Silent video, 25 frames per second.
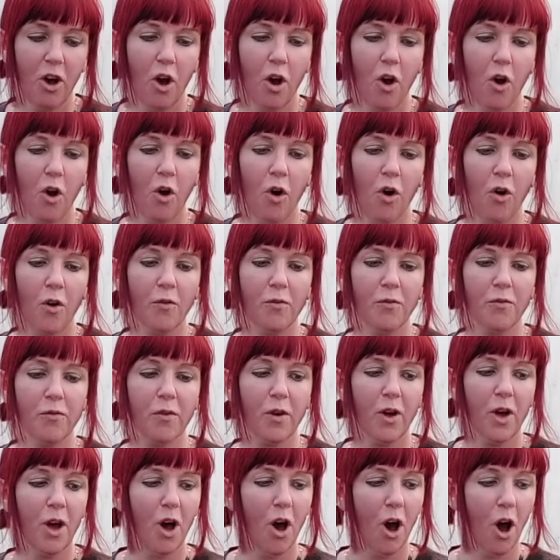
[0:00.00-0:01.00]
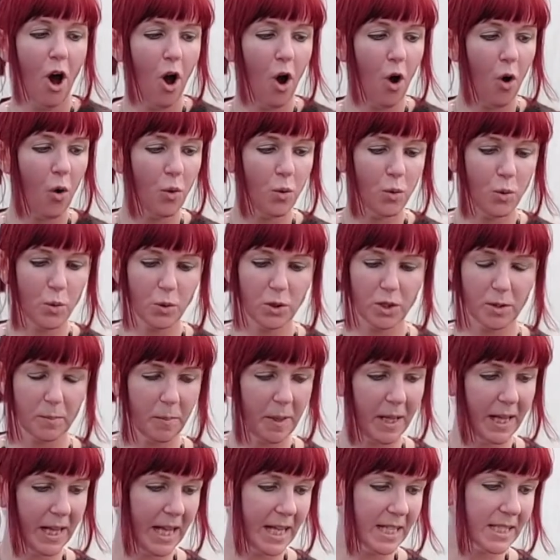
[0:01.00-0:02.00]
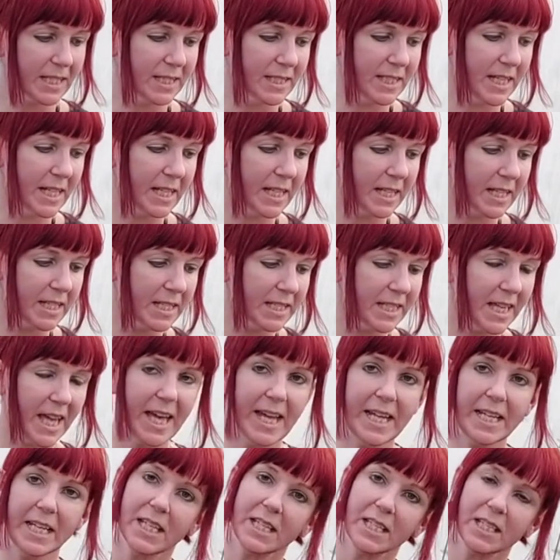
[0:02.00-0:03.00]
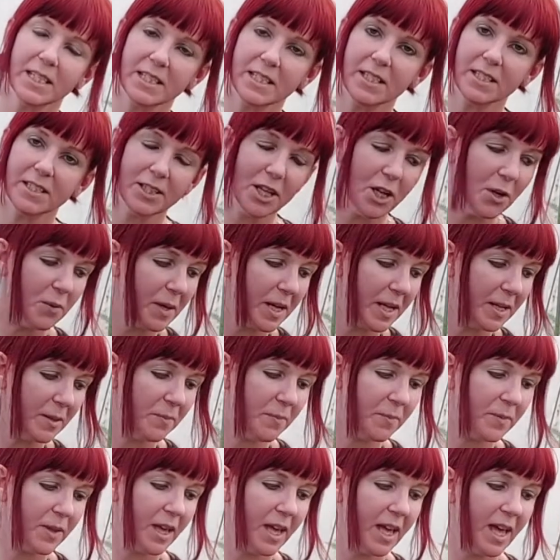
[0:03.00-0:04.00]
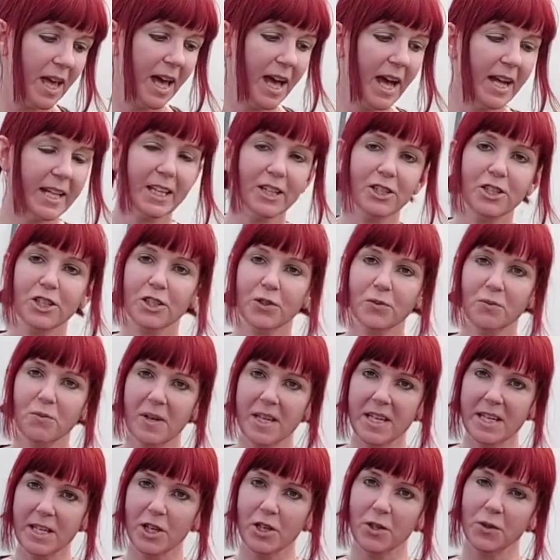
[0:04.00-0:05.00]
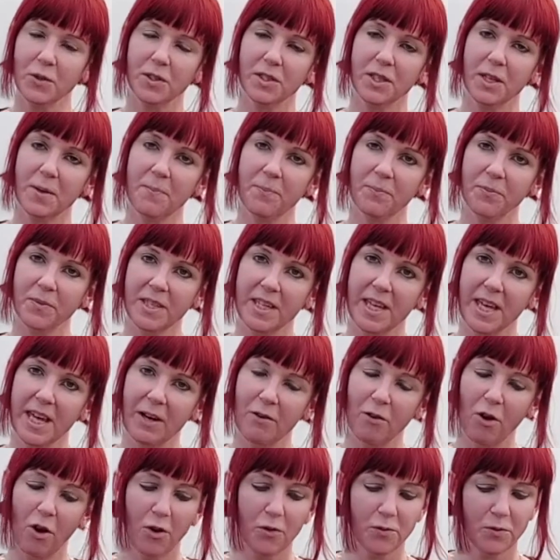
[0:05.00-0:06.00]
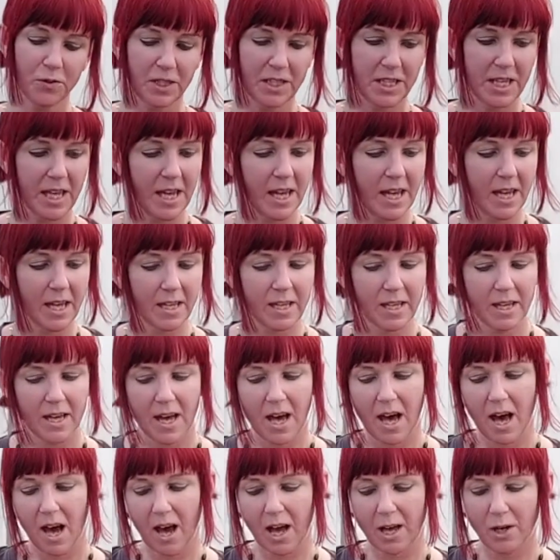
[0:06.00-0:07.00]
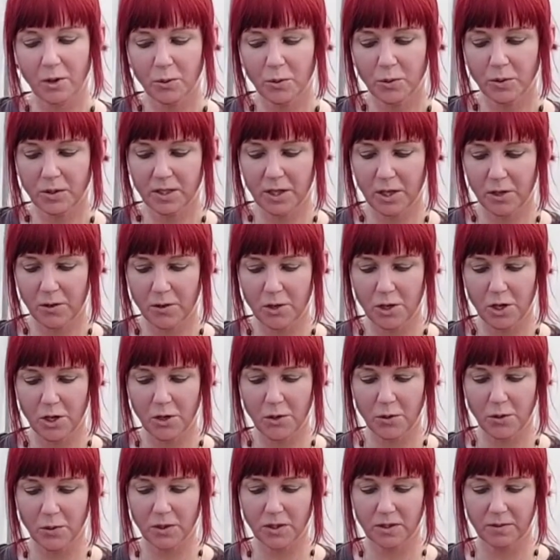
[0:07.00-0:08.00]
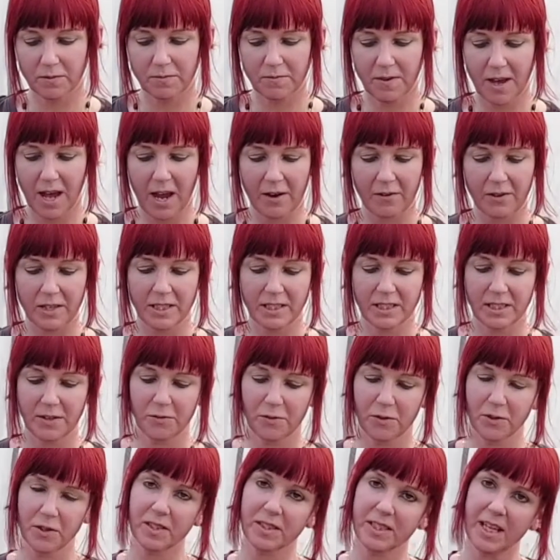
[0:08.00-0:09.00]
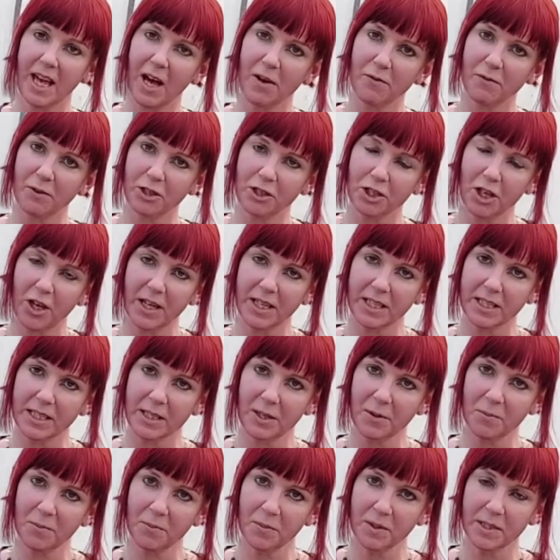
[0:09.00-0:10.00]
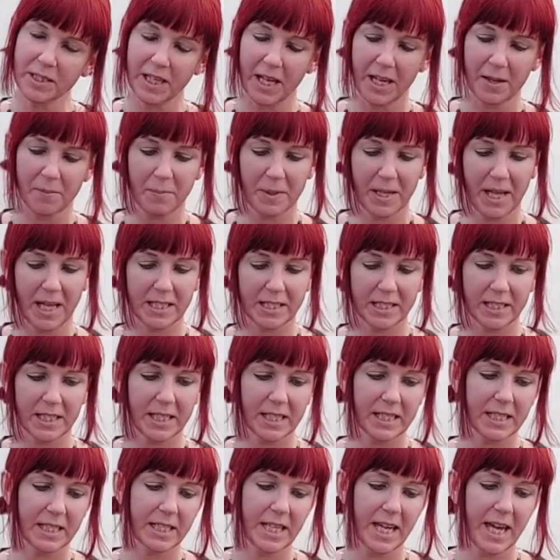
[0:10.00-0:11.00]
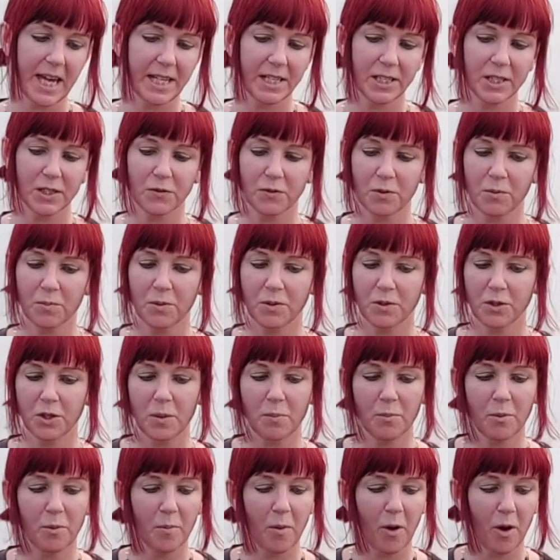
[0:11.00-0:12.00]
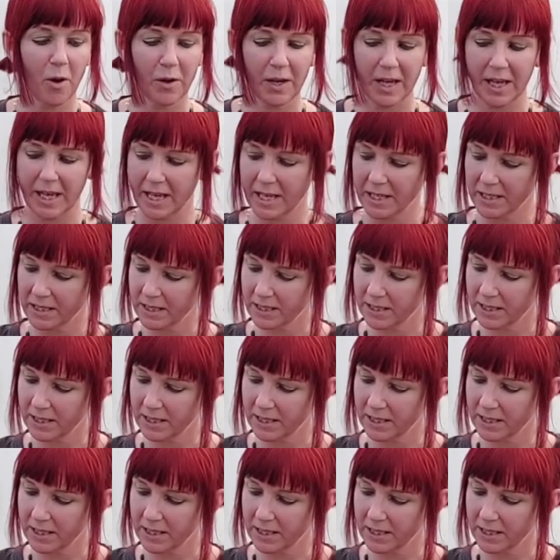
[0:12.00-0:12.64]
of old plastic containers to sow in, and I just reuse them year after year. I also use various different salvaged items like plastic containers from the supermarket,